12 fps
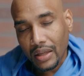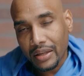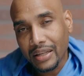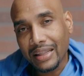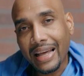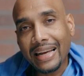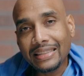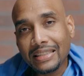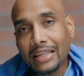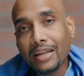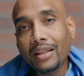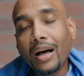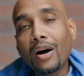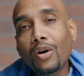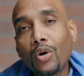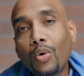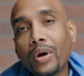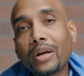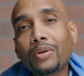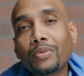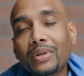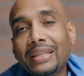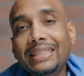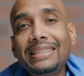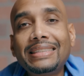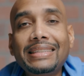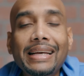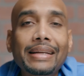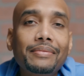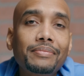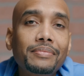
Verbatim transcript: Ulanzi claw quick release set.